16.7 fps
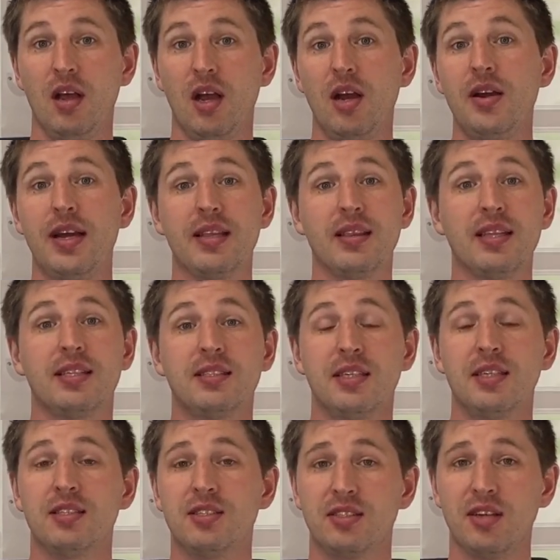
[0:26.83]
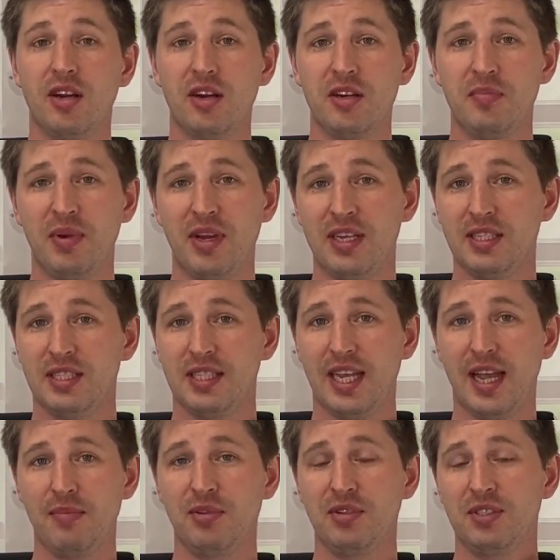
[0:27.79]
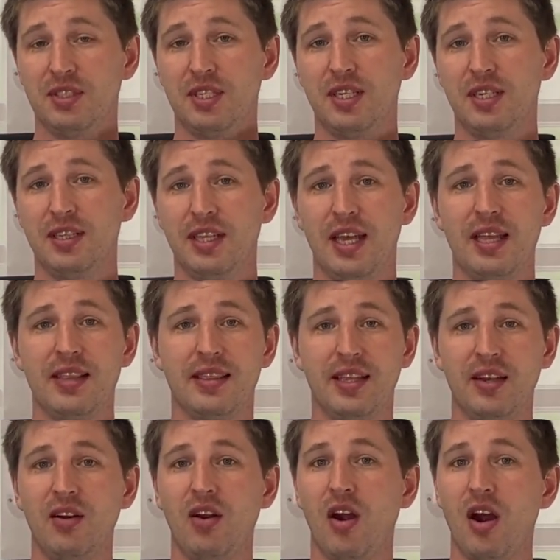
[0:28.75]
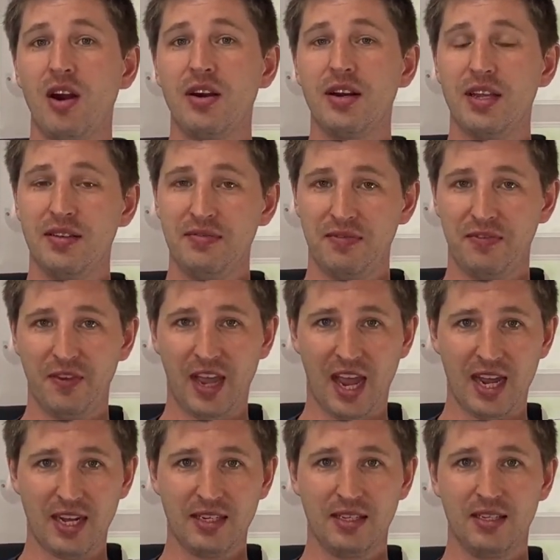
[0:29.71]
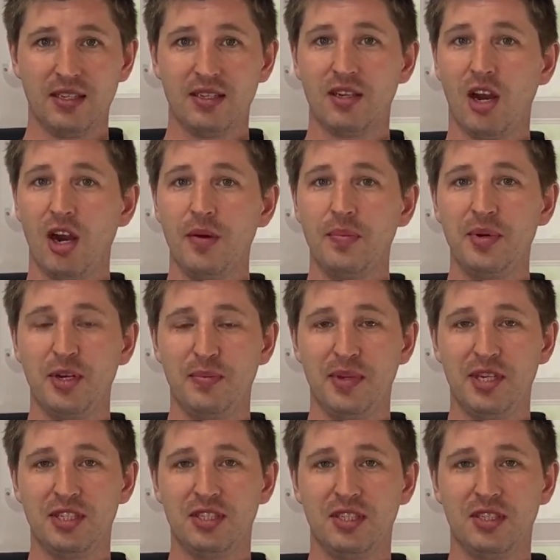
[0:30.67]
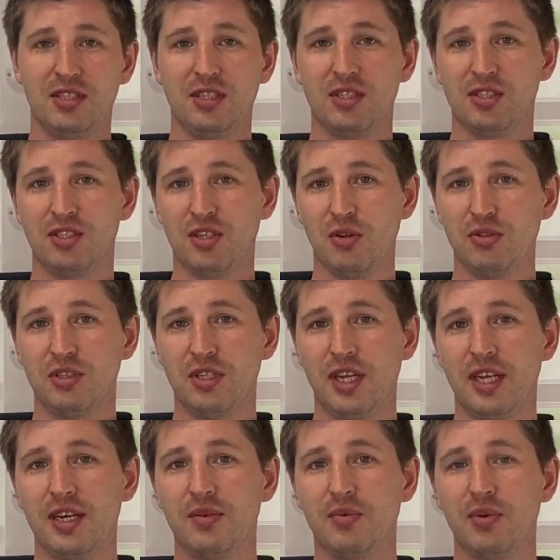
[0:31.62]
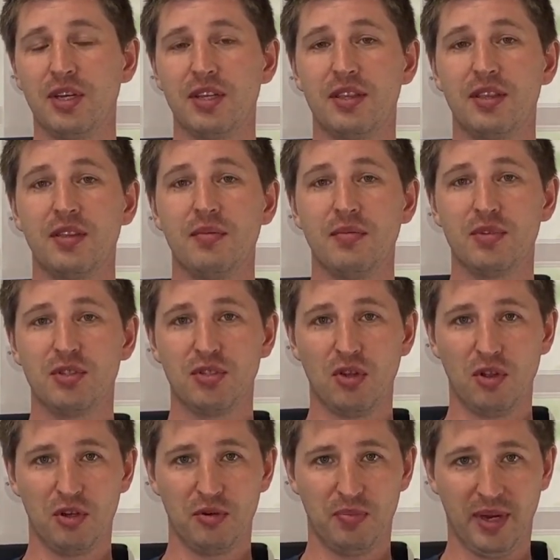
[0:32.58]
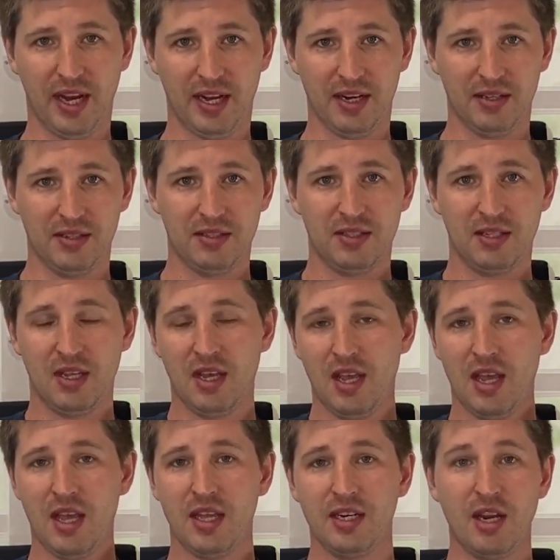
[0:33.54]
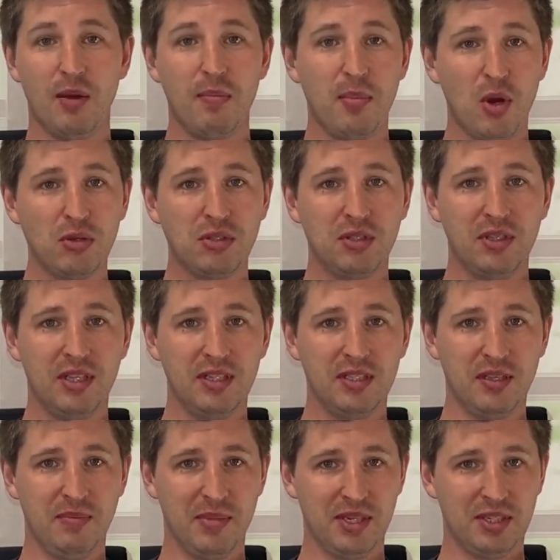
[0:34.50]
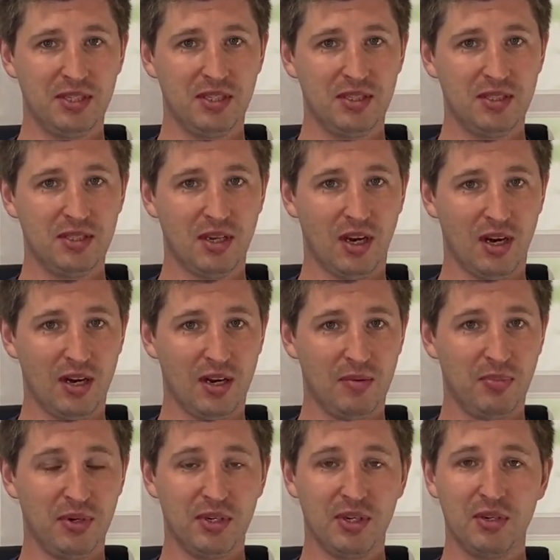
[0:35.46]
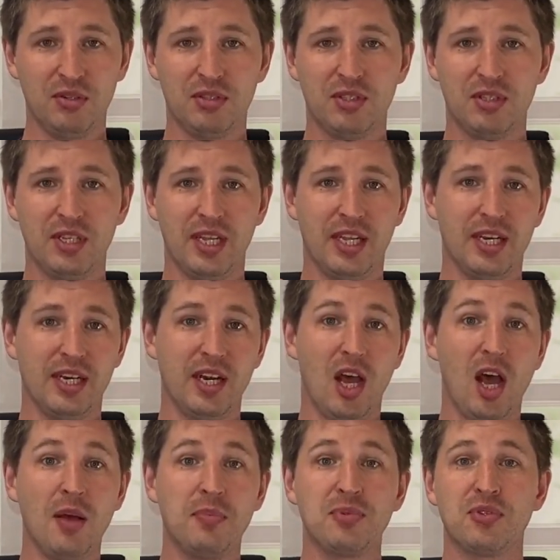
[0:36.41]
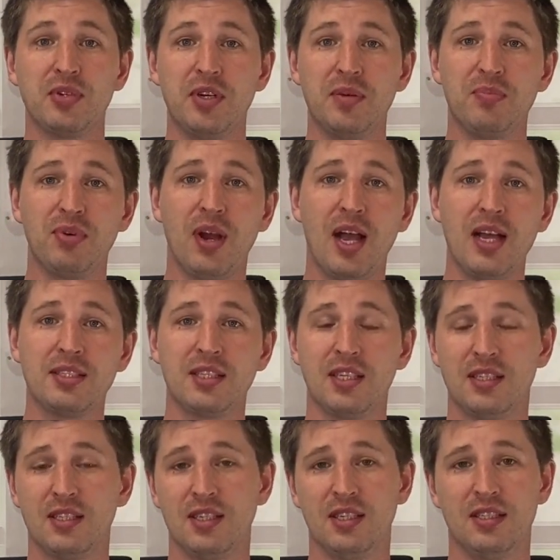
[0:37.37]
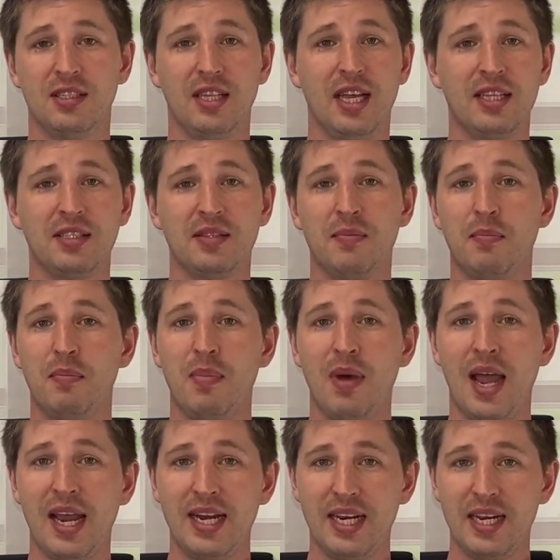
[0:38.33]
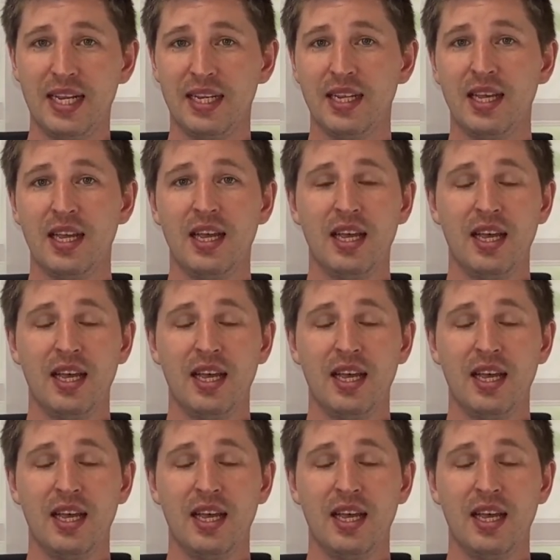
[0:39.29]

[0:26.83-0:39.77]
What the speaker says: All right, let's get started by establishing that there are, in fact, carbon emissions associated with solar panels. Now, most of these emissions are produced in upstream processes, that's mining,